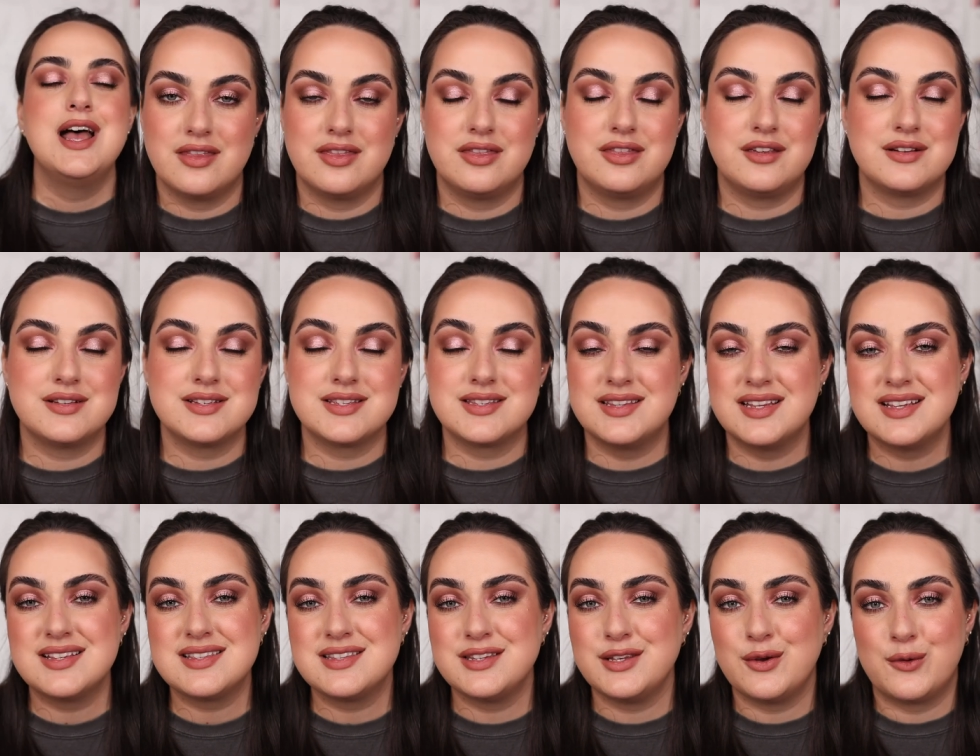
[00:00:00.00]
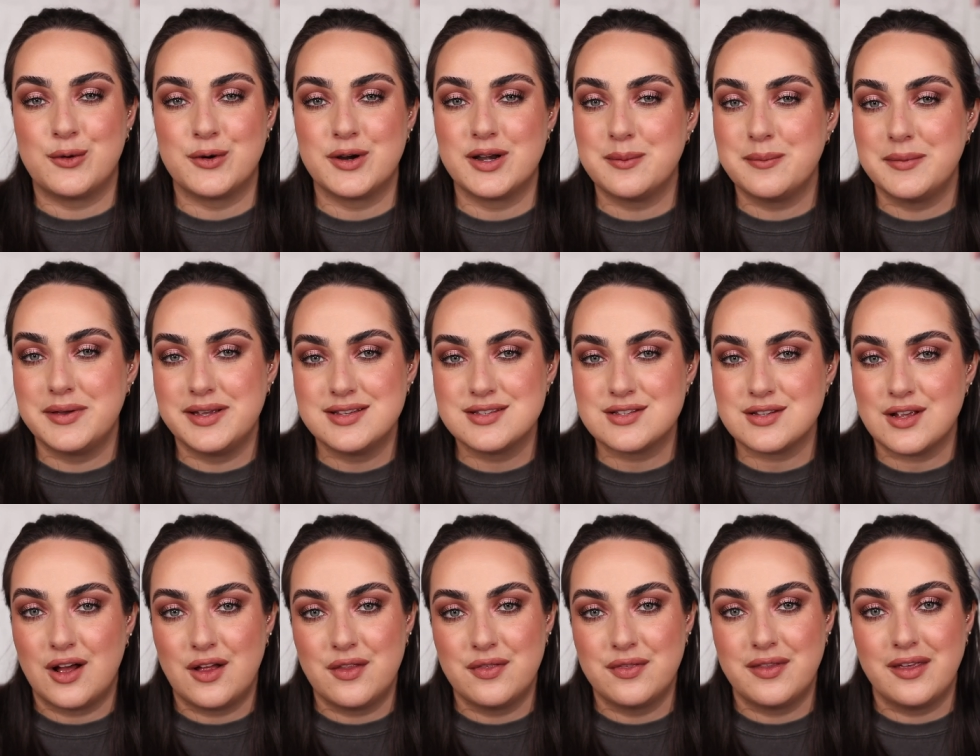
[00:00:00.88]
There's Disney ornaments
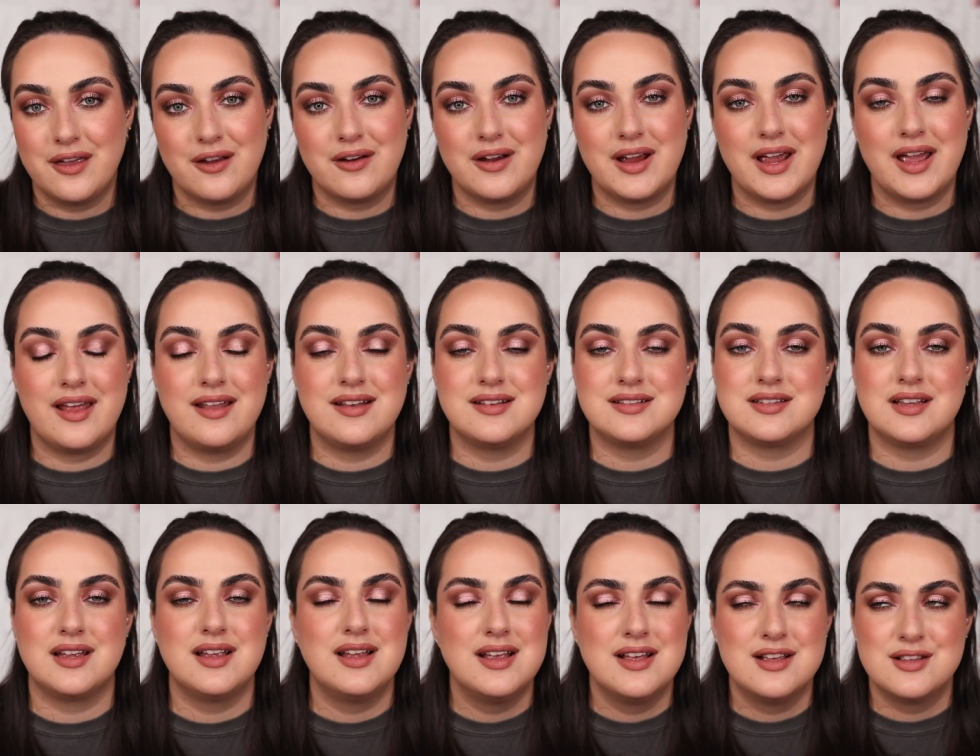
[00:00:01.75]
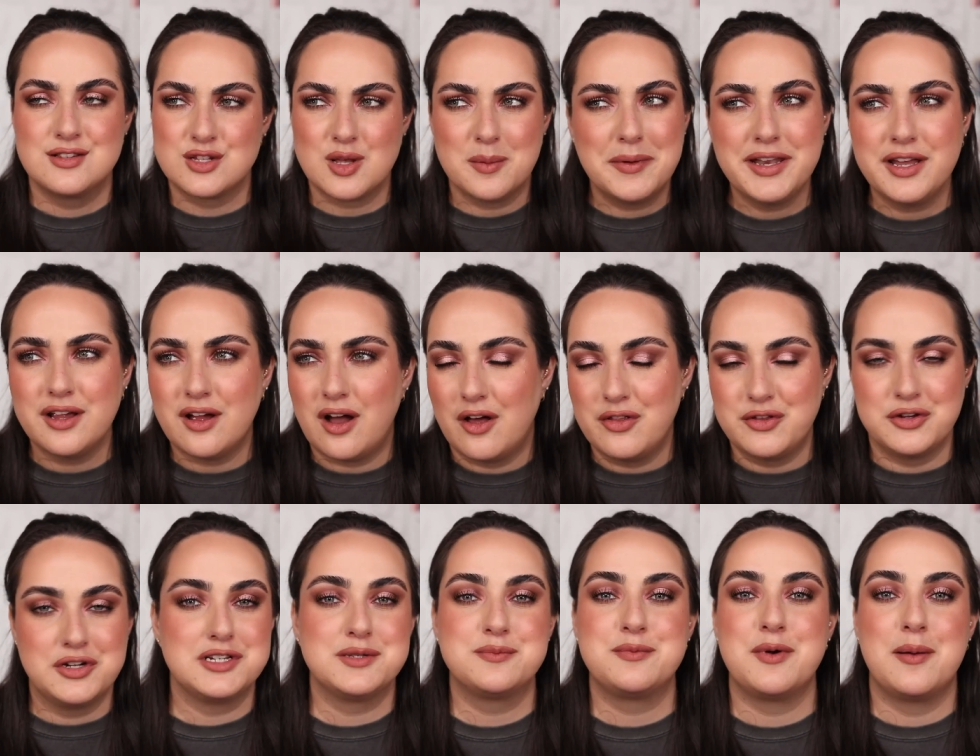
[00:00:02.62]
on there and so many
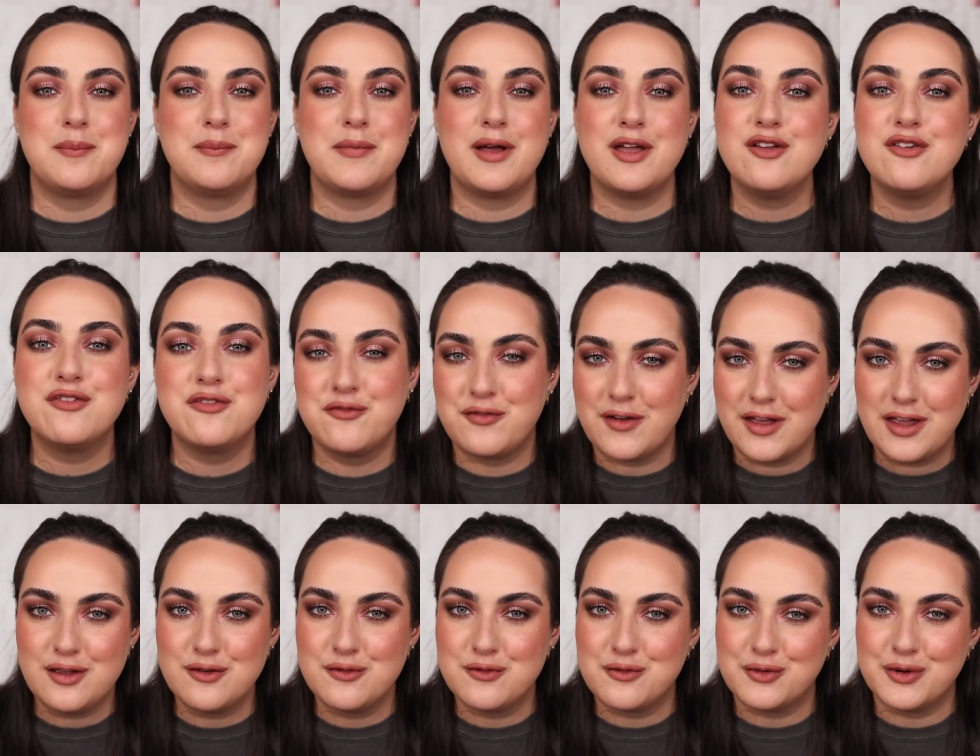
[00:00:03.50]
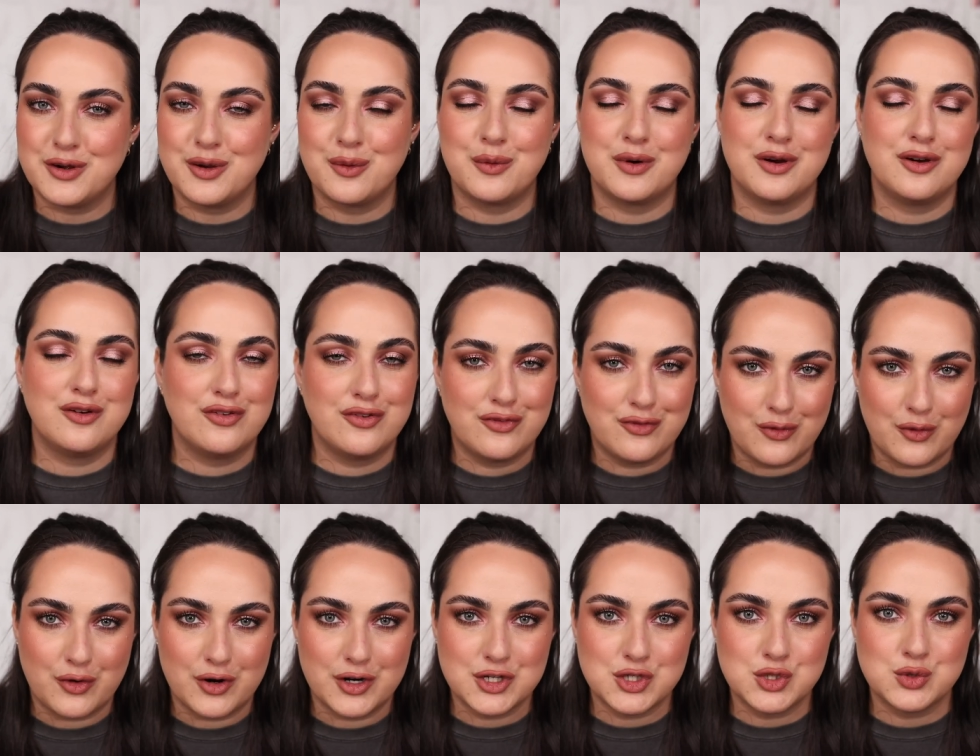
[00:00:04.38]
others, but my favorite were
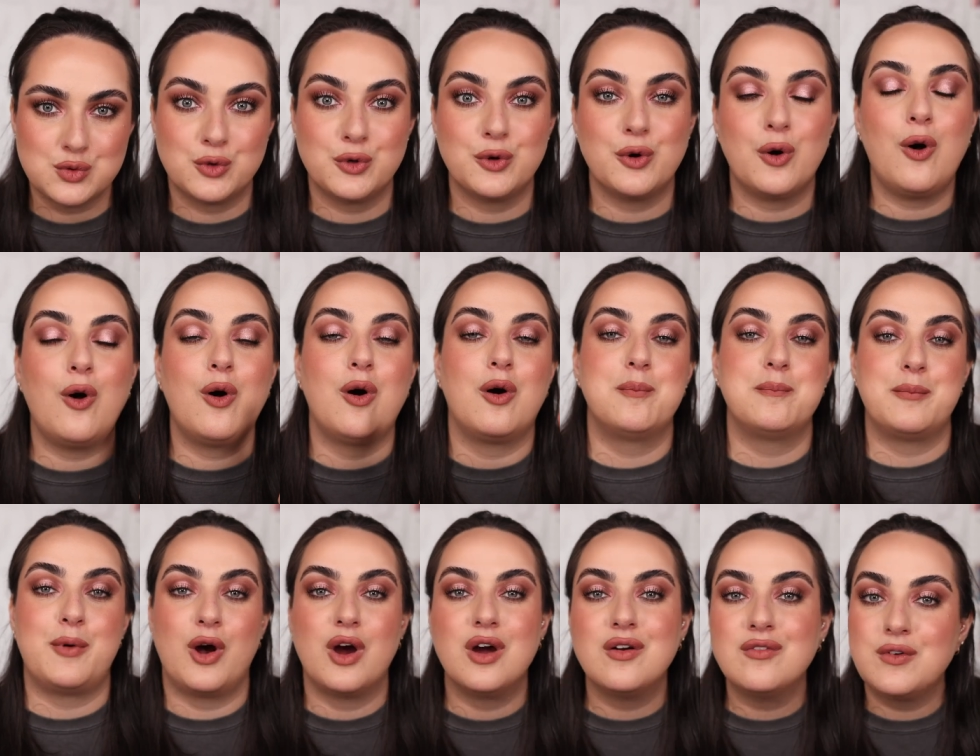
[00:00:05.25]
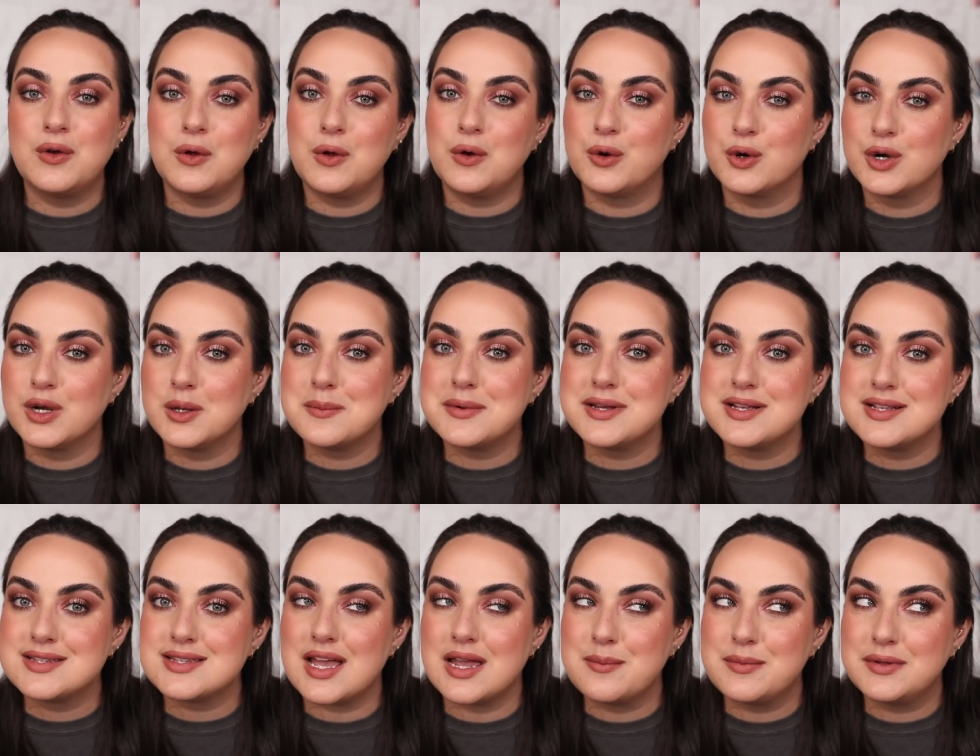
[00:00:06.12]
for sure all oh, Marvel
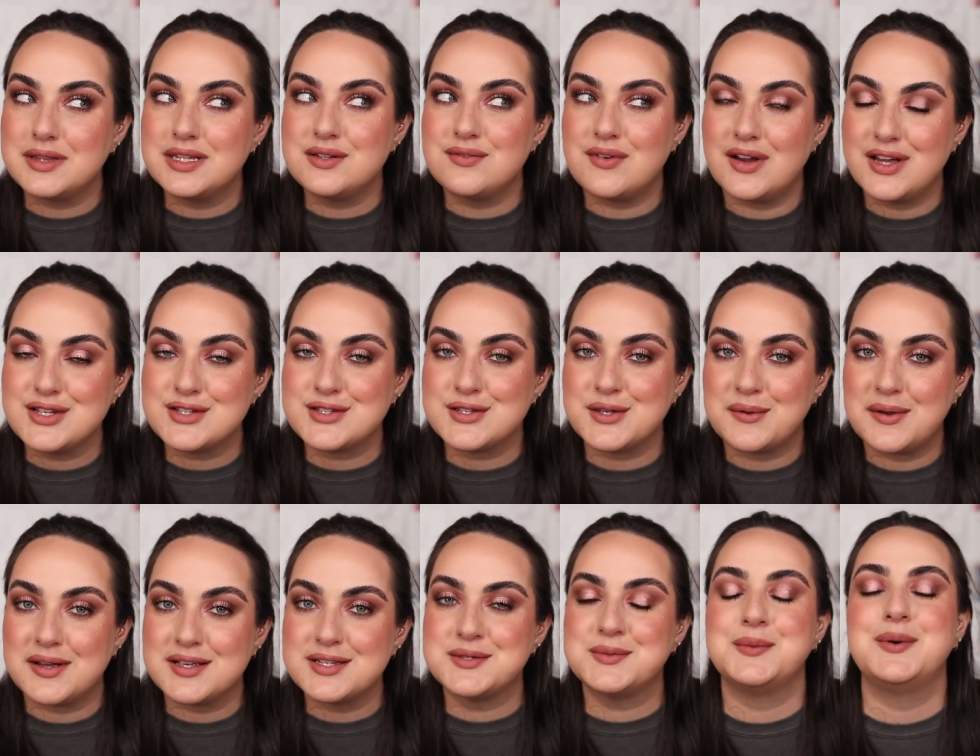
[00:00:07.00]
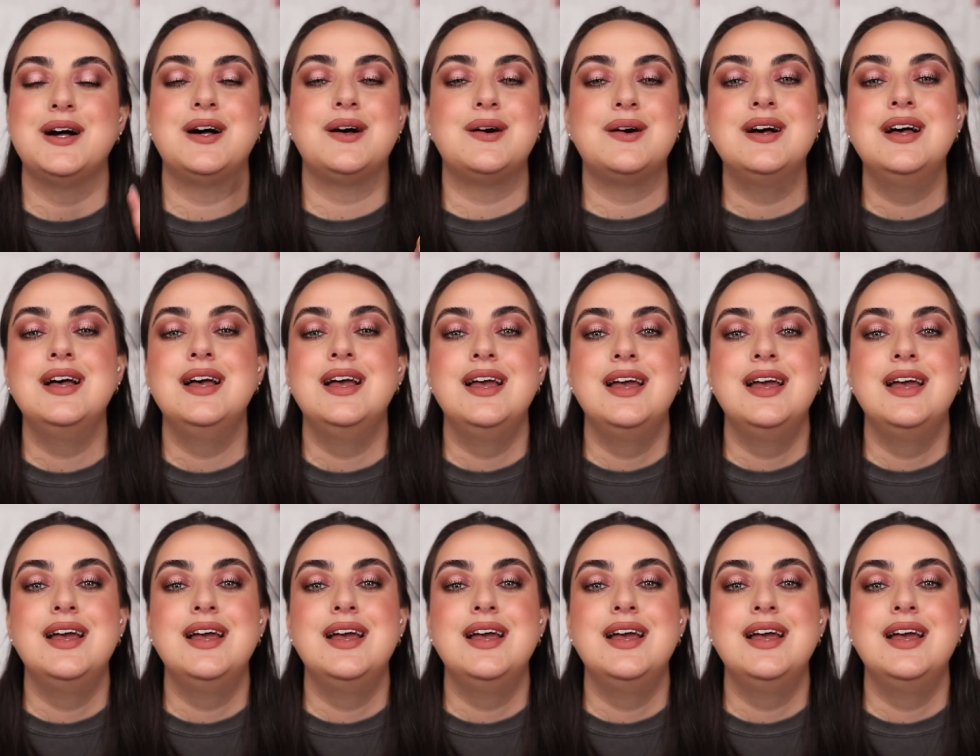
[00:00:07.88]
ornaments I believe I saw as well